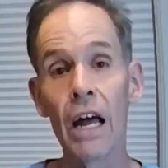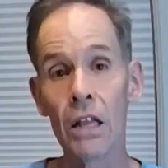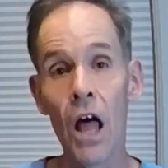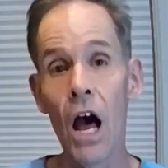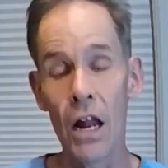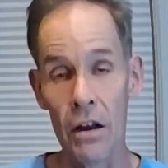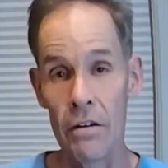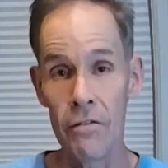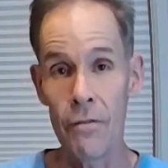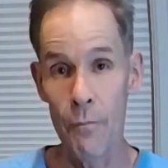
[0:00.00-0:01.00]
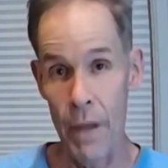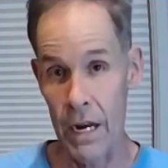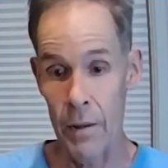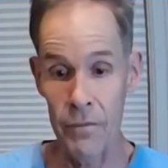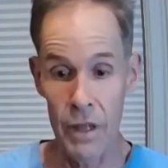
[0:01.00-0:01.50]
a lot of pent
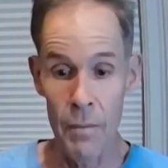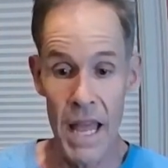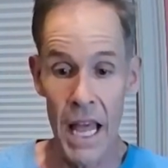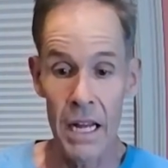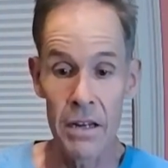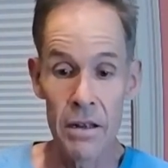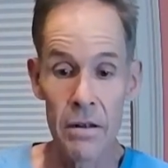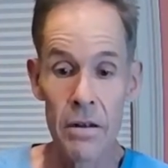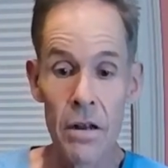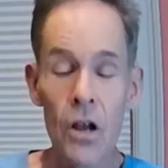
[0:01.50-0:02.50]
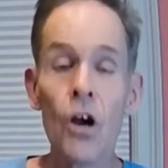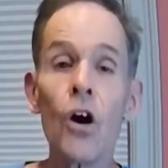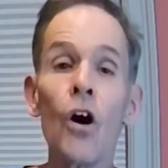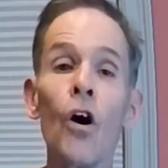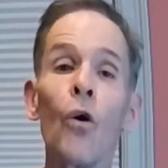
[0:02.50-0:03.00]
up demand.
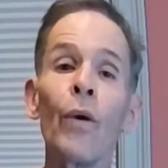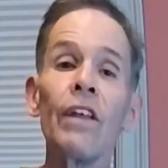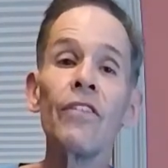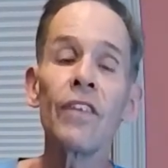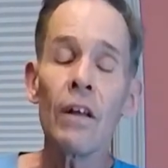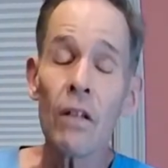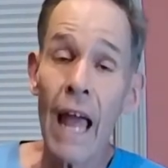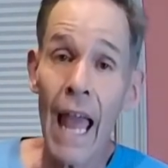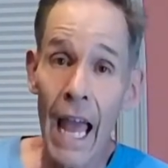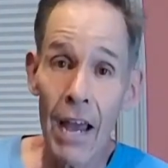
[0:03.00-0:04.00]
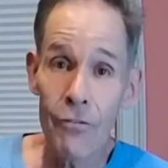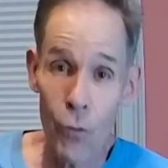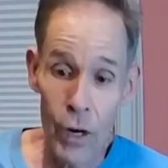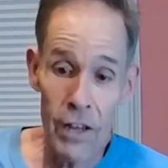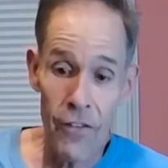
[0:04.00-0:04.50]
We still have
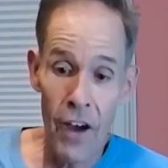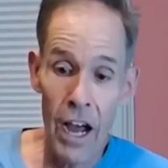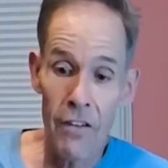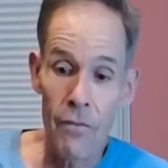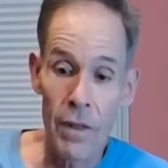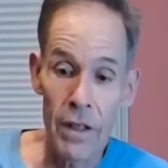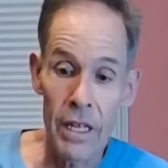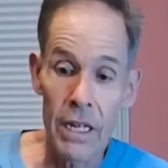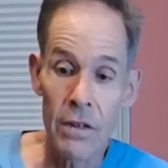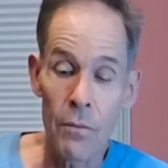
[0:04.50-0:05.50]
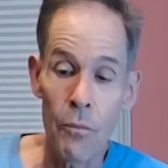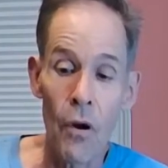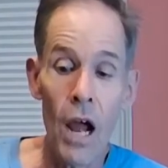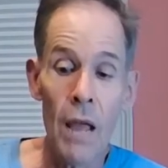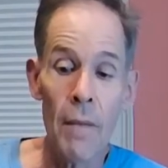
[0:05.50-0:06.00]
25 million
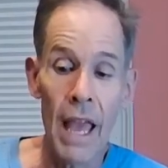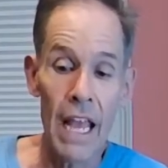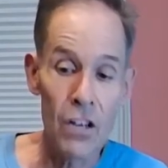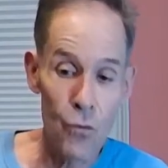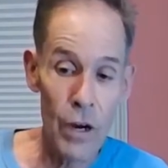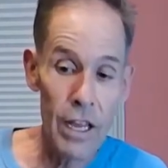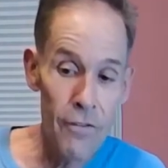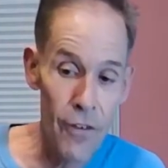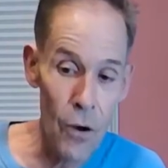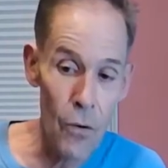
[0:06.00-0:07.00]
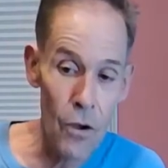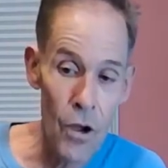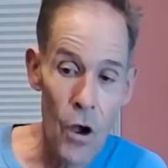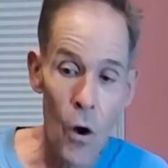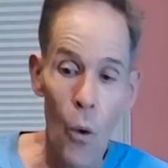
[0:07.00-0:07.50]
prime age working folk
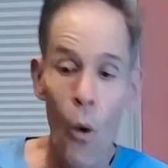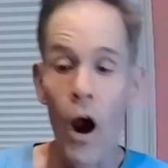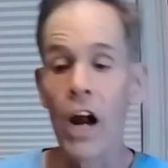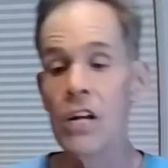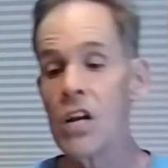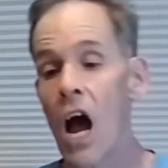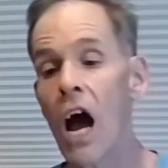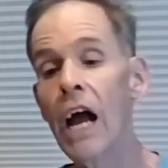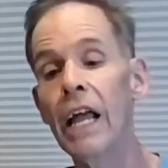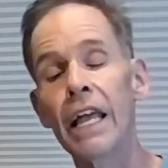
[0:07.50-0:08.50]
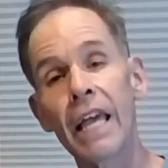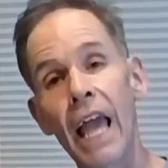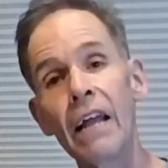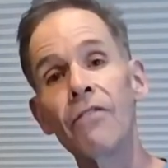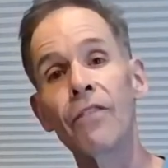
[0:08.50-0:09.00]
who are not
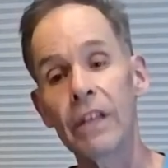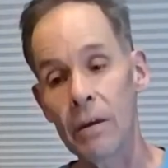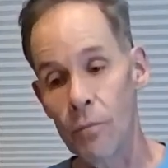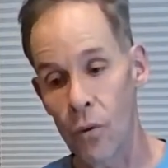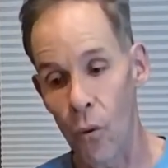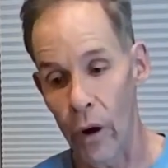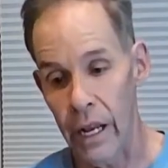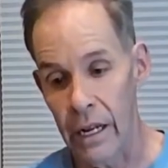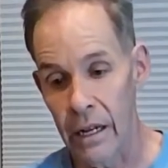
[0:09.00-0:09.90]
gainfully employed.